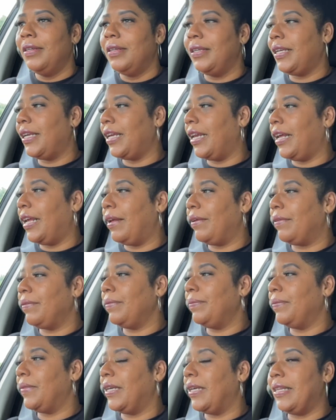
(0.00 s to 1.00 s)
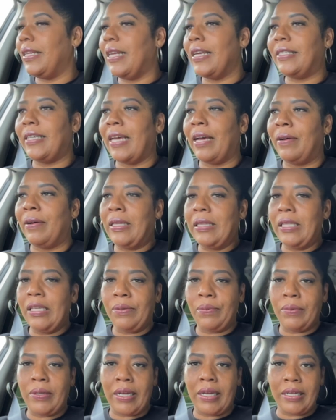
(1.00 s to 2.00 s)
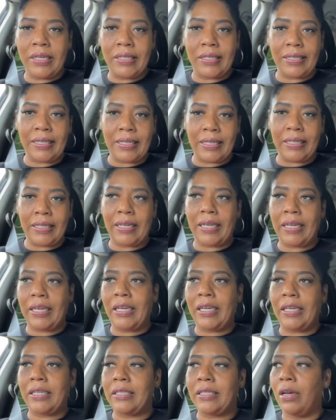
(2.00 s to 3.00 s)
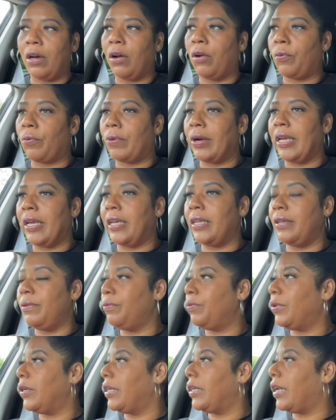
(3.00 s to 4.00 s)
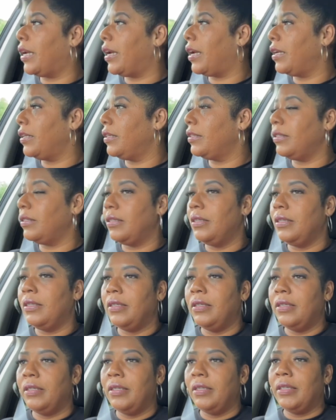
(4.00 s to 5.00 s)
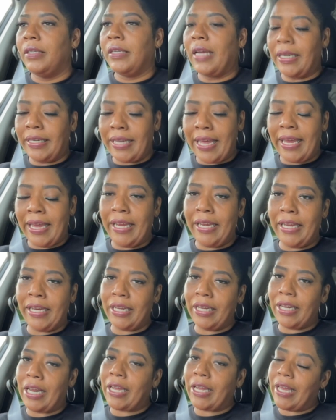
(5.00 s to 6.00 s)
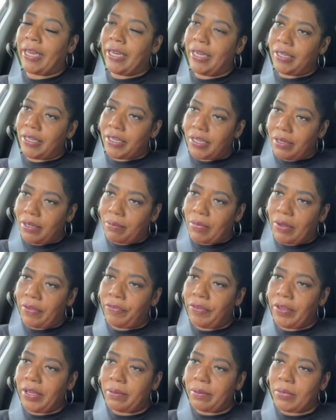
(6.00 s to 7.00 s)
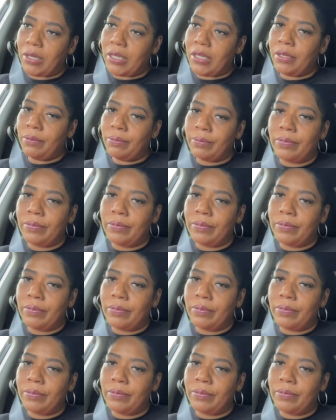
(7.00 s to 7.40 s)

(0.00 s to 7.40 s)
you know, but that's how I look when I get sun, I guess, all red and whatnot. Got that Indian, I got Indian in my family.